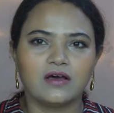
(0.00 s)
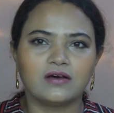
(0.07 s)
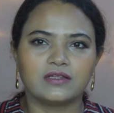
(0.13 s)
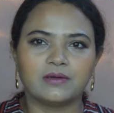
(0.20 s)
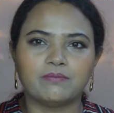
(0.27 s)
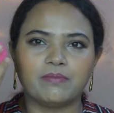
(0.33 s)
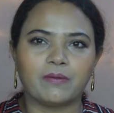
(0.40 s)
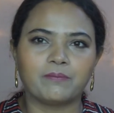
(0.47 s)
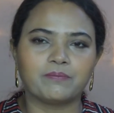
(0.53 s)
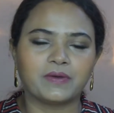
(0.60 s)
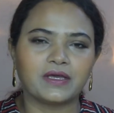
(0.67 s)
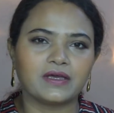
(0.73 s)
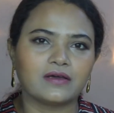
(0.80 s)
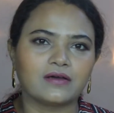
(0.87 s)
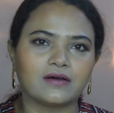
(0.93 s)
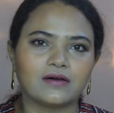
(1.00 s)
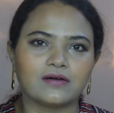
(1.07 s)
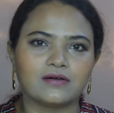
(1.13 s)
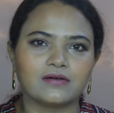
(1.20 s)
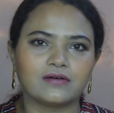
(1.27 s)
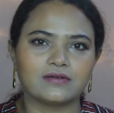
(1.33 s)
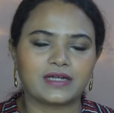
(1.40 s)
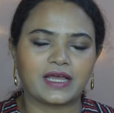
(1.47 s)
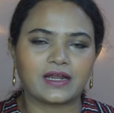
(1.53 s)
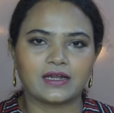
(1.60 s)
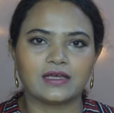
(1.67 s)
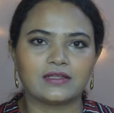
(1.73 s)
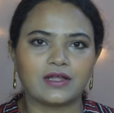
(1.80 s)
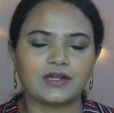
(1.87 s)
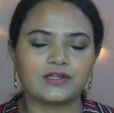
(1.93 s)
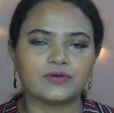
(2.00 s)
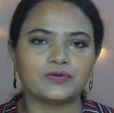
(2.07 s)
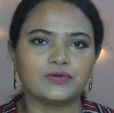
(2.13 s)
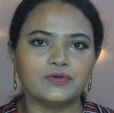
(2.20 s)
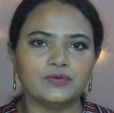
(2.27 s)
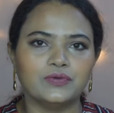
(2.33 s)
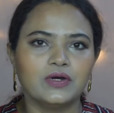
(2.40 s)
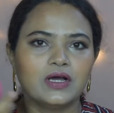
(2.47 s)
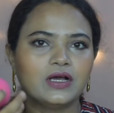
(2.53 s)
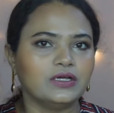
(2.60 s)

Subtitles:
the bumping technique that you do.